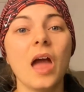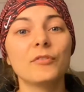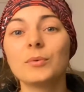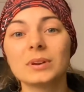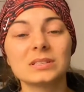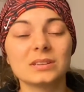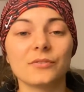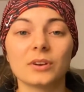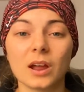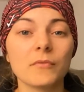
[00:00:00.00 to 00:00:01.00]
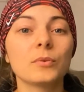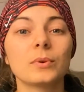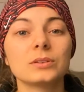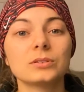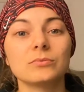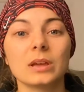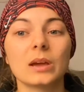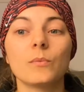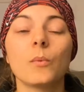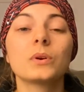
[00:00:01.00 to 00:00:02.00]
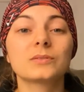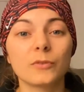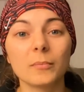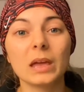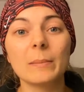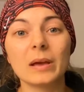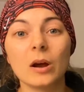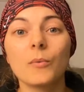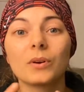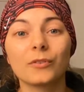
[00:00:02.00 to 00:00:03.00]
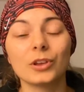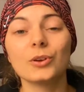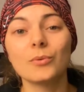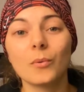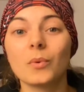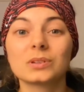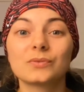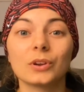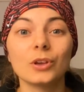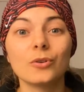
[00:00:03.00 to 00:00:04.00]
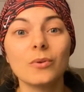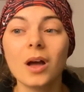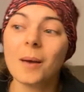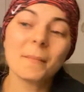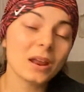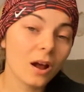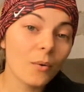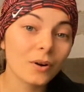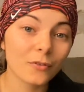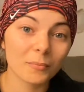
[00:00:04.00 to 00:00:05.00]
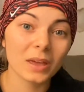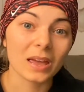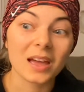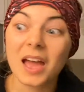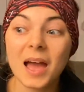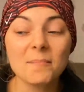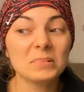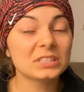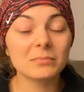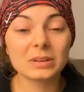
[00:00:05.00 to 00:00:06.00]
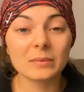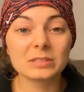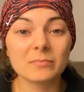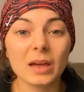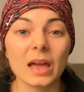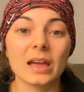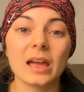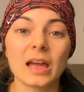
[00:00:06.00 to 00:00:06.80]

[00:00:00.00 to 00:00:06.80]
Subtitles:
everyone is different, everyone is unique, and what works for me may not work for you, what works for you may not work for me, but sometimes it may.